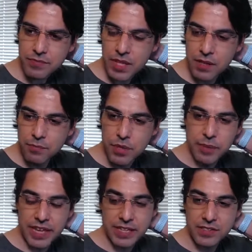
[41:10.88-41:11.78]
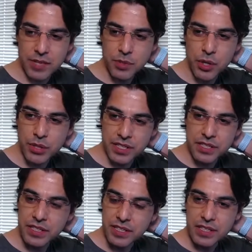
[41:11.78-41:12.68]
But by that same
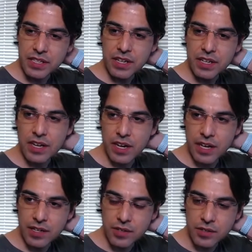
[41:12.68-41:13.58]
token, uh,